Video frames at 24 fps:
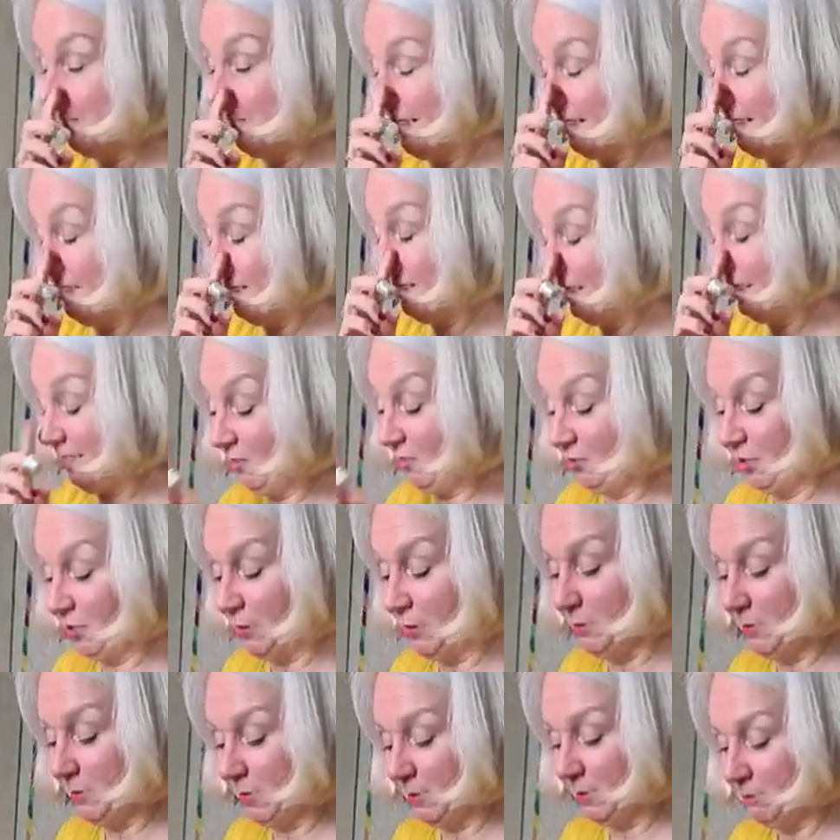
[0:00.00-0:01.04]
is actually in
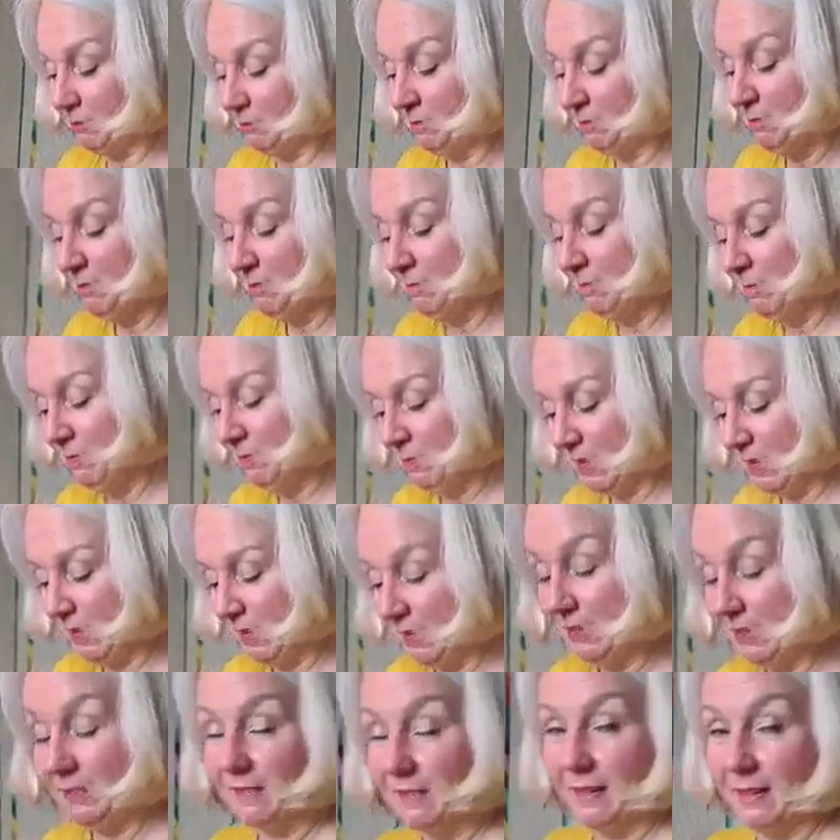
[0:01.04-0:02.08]
Germany, and
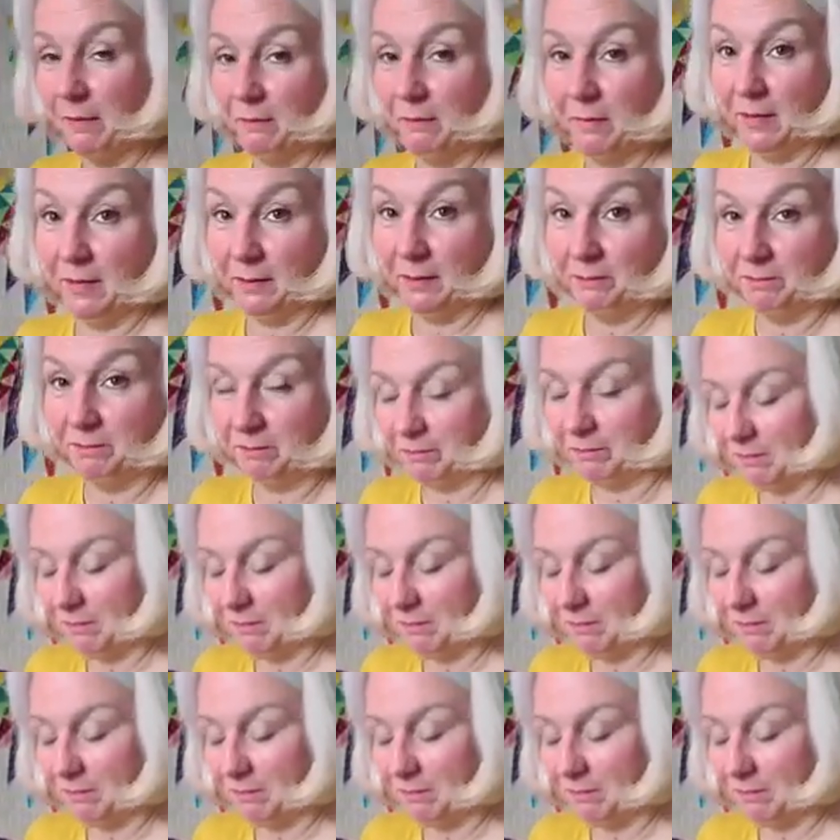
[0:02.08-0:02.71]
he sent me